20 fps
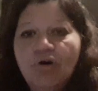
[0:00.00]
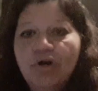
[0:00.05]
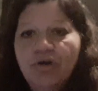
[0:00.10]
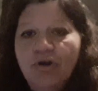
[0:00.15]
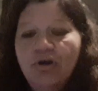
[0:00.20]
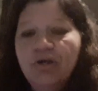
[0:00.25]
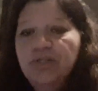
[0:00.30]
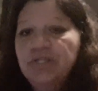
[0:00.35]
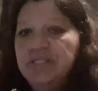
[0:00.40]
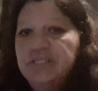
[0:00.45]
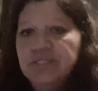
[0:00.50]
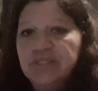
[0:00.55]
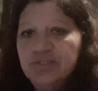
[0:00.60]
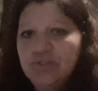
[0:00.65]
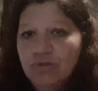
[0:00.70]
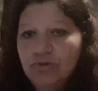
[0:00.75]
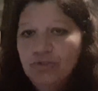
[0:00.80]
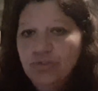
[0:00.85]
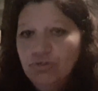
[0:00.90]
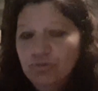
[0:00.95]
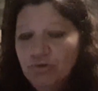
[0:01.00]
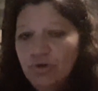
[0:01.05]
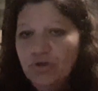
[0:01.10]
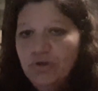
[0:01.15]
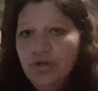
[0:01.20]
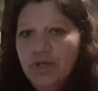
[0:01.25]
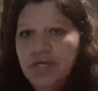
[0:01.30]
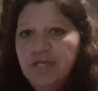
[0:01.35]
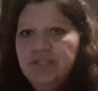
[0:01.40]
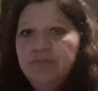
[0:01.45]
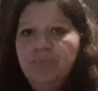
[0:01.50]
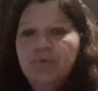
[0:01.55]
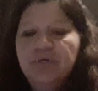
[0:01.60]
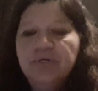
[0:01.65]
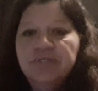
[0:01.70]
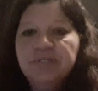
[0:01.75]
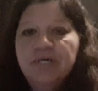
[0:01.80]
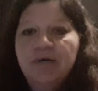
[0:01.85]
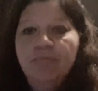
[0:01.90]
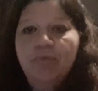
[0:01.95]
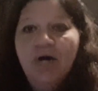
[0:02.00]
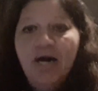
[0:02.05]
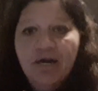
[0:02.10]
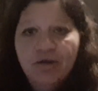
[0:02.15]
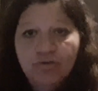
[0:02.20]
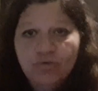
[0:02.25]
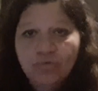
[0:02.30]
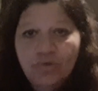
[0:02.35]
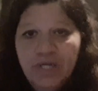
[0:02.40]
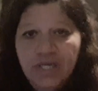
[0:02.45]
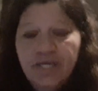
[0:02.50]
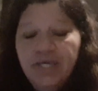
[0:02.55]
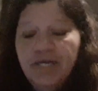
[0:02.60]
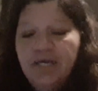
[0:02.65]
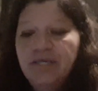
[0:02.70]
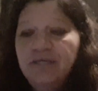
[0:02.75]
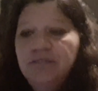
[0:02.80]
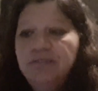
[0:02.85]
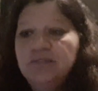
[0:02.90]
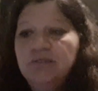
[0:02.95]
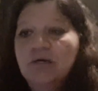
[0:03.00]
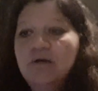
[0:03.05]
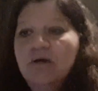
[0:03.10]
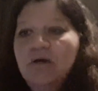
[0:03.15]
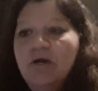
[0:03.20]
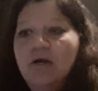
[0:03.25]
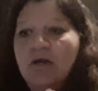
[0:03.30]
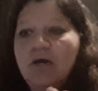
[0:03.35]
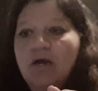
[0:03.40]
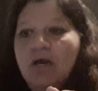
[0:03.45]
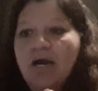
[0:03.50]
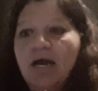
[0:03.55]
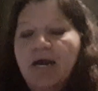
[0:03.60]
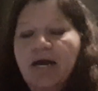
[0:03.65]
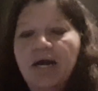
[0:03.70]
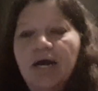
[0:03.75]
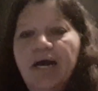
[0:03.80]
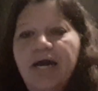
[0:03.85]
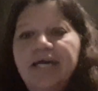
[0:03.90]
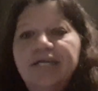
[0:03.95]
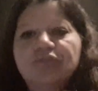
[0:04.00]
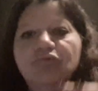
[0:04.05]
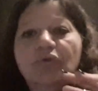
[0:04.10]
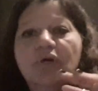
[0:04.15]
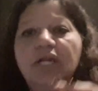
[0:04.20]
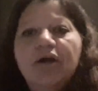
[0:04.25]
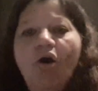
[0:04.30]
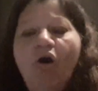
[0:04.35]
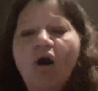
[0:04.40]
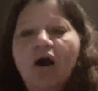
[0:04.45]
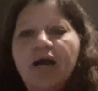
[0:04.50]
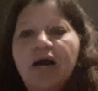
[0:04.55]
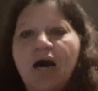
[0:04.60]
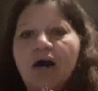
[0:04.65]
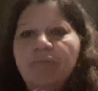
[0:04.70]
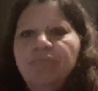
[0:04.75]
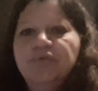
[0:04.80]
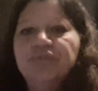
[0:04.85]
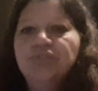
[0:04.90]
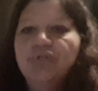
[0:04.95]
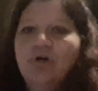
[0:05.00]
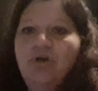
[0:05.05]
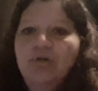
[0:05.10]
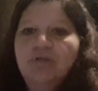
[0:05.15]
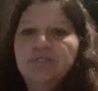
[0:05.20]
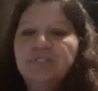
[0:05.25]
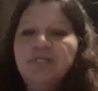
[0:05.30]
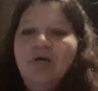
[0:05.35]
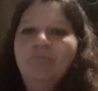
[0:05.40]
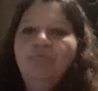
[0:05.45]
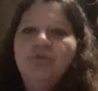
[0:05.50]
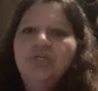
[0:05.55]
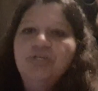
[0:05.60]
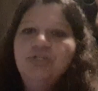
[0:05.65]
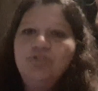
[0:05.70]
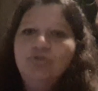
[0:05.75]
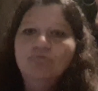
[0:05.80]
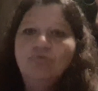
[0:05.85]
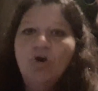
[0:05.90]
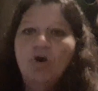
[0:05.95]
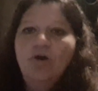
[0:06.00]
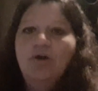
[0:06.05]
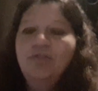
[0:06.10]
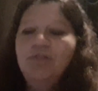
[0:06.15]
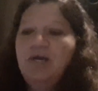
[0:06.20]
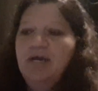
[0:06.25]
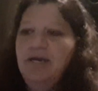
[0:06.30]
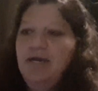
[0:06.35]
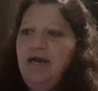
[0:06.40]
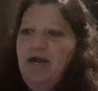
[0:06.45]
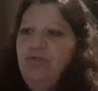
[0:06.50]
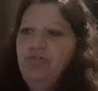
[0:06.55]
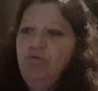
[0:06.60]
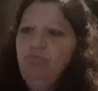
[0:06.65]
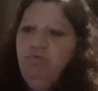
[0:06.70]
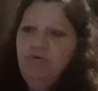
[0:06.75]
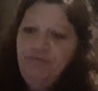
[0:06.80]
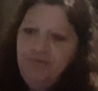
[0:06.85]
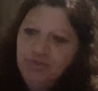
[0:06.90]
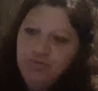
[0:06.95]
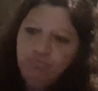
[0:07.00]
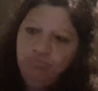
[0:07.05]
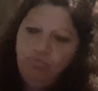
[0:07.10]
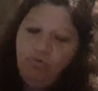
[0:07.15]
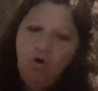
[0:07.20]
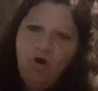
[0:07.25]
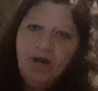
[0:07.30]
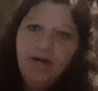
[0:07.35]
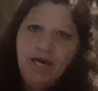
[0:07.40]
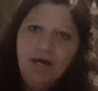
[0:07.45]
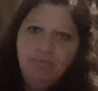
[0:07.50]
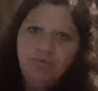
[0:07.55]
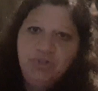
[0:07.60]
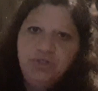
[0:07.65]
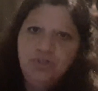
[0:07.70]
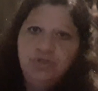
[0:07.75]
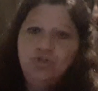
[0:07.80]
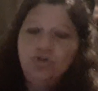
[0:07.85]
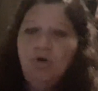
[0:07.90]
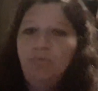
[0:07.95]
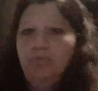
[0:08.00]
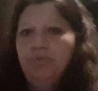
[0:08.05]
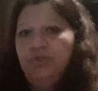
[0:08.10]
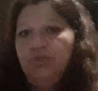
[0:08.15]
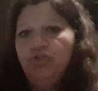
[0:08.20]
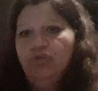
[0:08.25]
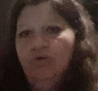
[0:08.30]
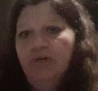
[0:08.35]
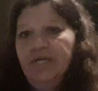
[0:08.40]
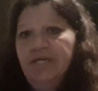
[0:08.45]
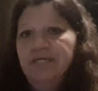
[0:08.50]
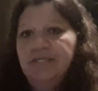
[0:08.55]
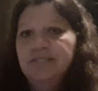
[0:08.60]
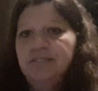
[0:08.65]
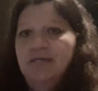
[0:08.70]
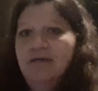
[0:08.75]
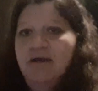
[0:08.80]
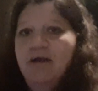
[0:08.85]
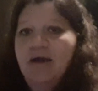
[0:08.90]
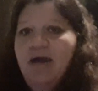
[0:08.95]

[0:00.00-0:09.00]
I know this is not true is because on my Uncle Nicky's, he's really high up. So some years you'll go there and the river's right up to the top of the trees.